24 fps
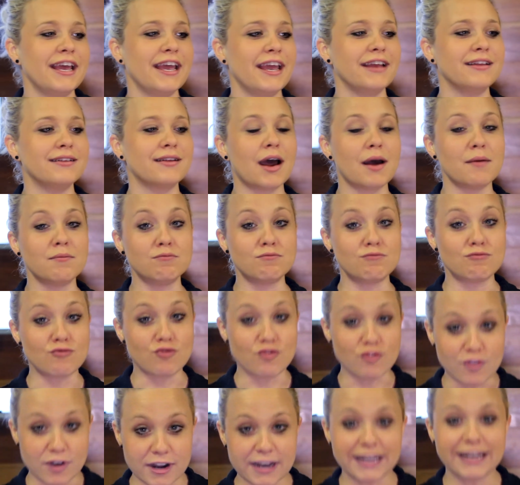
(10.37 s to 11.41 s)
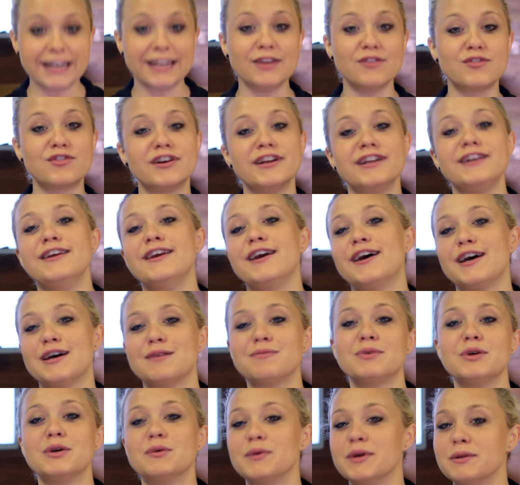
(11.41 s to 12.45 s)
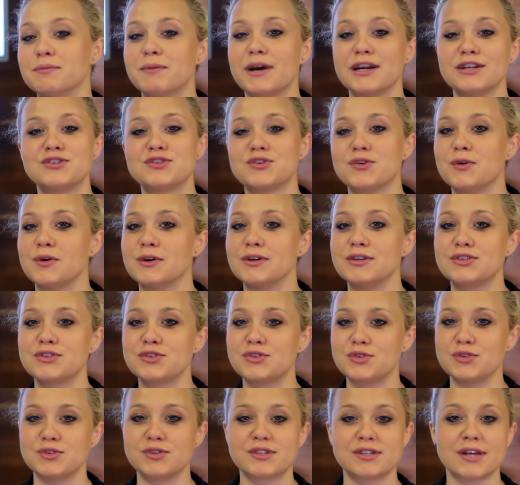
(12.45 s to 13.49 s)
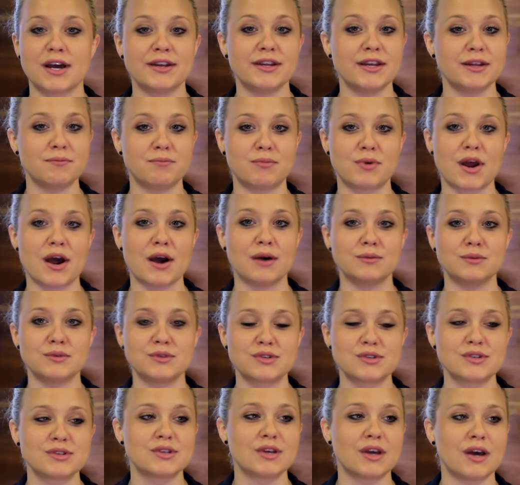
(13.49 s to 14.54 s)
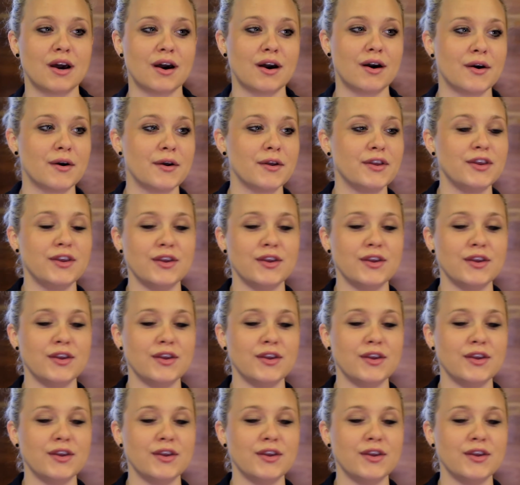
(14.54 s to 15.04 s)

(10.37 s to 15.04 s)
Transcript: and I'm really really happy with my choice to study at Browns uh,